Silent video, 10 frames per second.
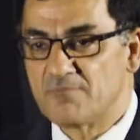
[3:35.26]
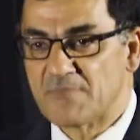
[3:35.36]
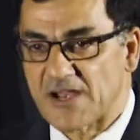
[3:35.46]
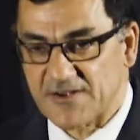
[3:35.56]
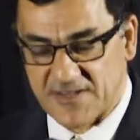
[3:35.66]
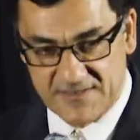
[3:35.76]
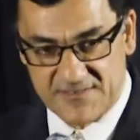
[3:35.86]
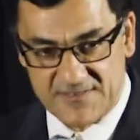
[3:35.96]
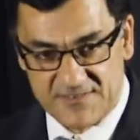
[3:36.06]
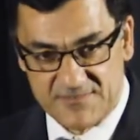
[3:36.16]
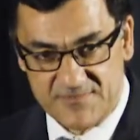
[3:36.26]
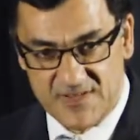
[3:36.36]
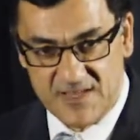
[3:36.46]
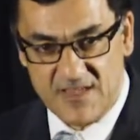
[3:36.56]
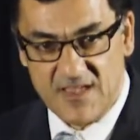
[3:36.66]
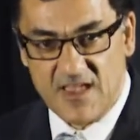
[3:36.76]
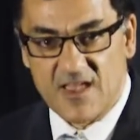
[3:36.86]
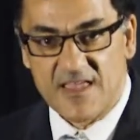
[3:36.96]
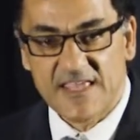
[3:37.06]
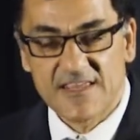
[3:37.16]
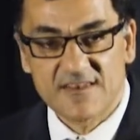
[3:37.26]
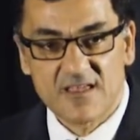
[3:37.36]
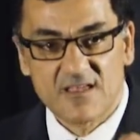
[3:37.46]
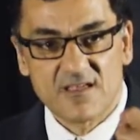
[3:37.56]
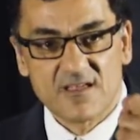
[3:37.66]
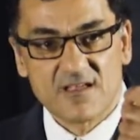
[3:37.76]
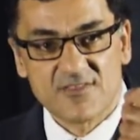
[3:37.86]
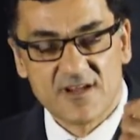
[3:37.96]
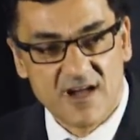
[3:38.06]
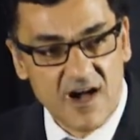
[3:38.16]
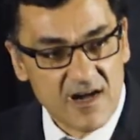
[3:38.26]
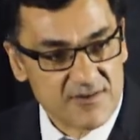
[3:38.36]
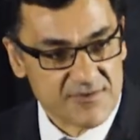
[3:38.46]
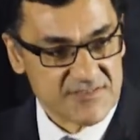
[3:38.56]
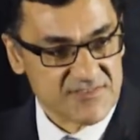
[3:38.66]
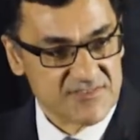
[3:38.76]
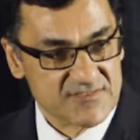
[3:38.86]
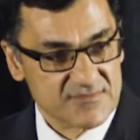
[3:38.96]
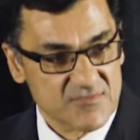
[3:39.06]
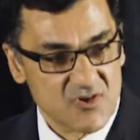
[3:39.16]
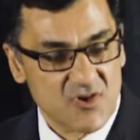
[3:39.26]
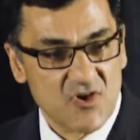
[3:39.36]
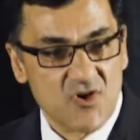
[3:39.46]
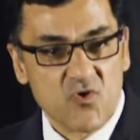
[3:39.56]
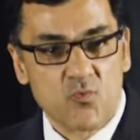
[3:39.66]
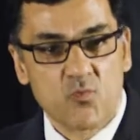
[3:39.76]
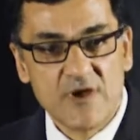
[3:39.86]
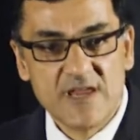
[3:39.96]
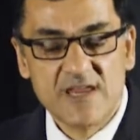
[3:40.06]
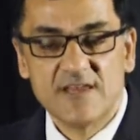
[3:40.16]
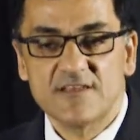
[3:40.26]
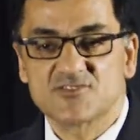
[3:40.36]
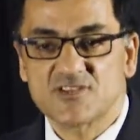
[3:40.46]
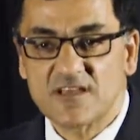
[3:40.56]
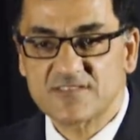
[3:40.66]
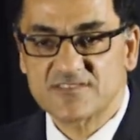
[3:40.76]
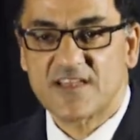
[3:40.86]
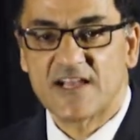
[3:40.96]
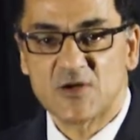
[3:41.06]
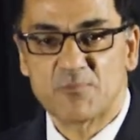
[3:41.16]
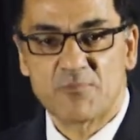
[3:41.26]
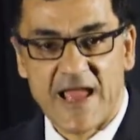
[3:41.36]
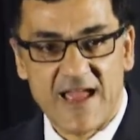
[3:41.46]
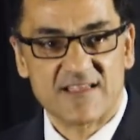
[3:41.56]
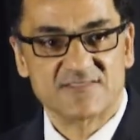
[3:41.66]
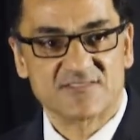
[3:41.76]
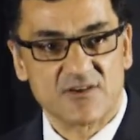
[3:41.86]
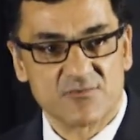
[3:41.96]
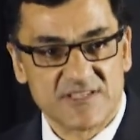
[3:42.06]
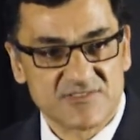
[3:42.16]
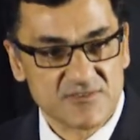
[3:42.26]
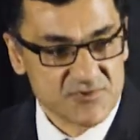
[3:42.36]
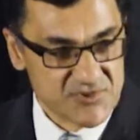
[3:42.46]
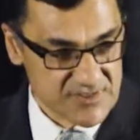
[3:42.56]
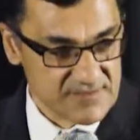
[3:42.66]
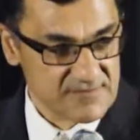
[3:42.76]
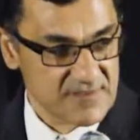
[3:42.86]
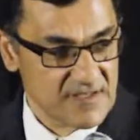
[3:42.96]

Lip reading: Americans. In the Congress, we just helped pass a resolution